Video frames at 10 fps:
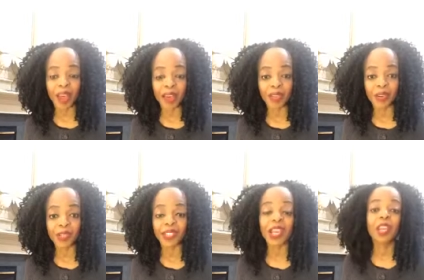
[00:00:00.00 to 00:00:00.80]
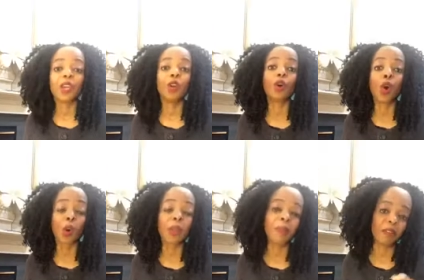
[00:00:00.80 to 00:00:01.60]
others, you know,
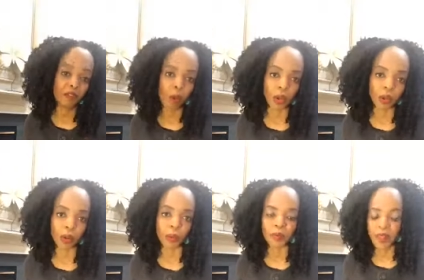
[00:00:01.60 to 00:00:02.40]
going before you.